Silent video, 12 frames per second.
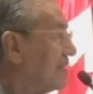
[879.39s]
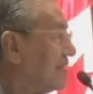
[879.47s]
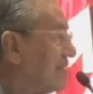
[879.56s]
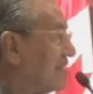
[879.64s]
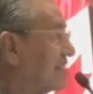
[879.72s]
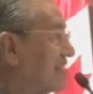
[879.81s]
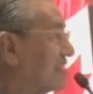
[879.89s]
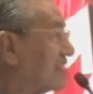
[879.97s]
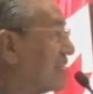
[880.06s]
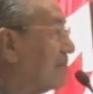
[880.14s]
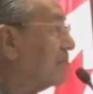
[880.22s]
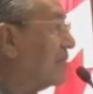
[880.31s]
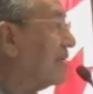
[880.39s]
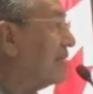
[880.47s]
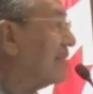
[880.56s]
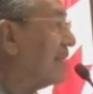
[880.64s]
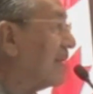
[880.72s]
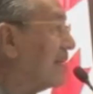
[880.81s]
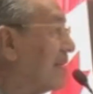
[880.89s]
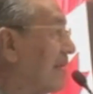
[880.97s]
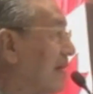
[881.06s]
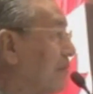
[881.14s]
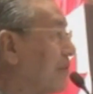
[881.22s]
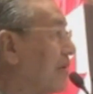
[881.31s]
This is something that
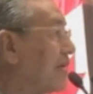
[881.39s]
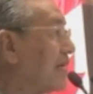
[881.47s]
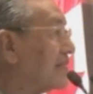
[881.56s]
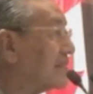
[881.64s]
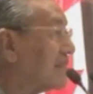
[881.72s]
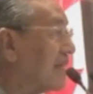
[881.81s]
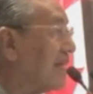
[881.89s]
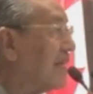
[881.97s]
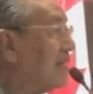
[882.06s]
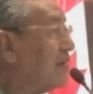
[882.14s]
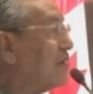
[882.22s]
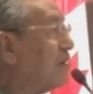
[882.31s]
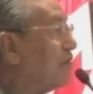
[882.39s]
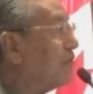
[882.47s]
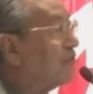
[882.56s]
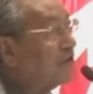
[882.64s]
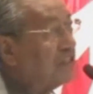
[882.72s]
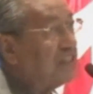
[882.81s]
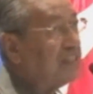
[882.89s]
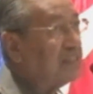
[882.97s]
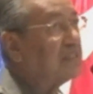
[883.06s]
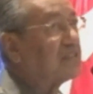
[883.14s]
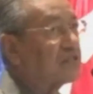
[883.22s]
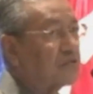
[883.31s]
they were trained for
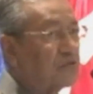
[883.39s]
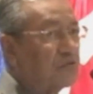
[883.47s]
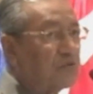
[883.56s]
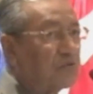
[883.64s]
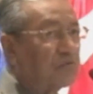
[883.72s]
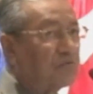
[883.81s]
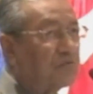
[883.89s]
years to do.